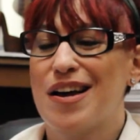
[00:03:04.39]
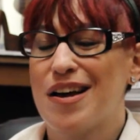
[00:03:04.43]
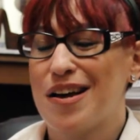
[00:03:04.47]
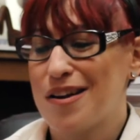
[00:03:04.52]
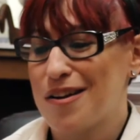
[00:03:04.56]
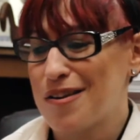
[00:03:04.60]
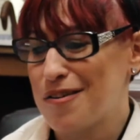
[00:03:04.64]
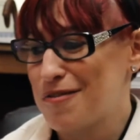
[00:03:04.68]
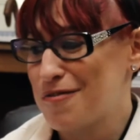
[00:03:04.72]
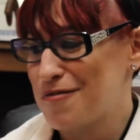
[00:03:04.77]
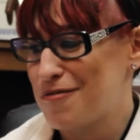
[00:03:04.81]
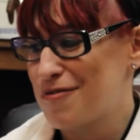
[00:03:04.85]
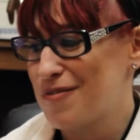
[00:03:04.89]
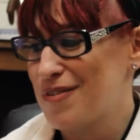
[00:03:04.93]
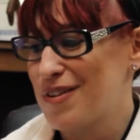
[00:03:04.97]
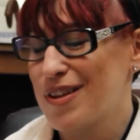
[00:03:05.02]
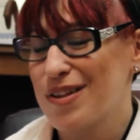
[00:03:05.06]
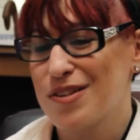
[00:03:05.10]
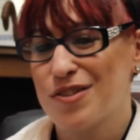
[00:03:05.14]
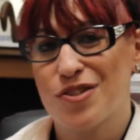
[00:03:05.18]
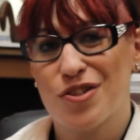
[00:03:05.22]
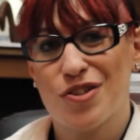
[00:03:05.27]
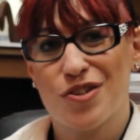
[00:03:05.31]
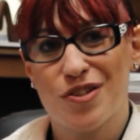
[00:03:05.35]
of
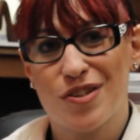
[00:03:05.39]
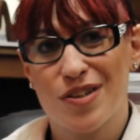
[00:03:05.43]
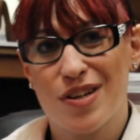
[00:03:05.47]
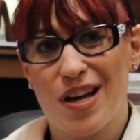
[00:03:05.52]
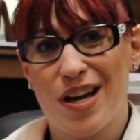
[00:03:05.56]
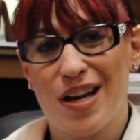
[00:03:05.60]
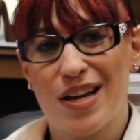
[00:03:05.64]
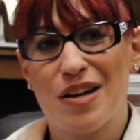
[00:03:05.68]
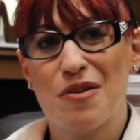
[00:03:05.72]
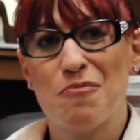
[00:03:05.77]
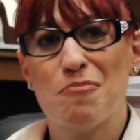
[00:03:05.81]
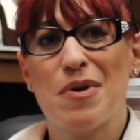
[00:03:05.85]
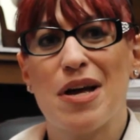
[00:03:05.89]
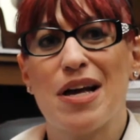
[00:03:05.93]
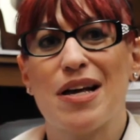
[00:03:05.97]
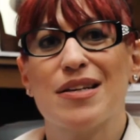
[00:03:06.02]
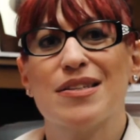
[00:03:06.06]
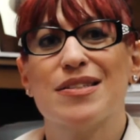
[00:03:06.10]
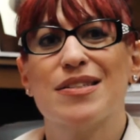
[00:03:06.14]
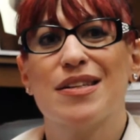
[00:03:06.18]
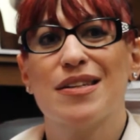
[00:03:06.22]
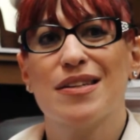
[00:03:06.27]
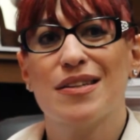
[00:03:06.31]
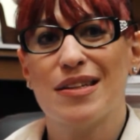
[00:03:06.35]
a certain kind of
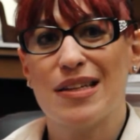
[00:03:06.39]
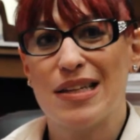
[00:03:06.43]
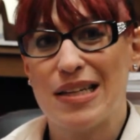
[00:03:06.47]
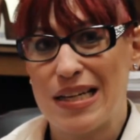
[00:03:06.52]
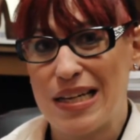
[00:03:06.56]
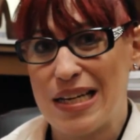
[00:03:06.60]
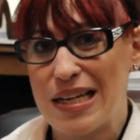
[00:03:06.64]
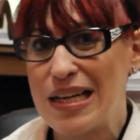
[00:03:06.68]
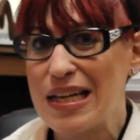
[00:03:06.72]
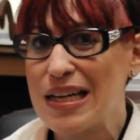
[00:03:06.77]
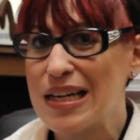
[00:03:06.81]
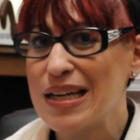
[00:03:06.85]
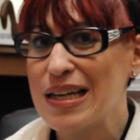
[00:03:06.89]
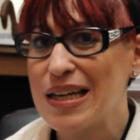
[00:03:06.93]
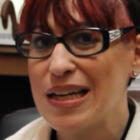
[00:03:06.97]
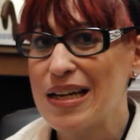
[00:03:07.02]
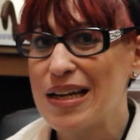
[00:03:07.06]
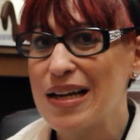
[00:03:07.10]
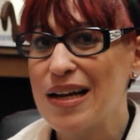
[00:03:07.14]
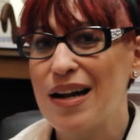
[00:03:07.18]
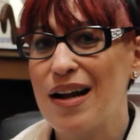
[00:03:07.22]
masculinity,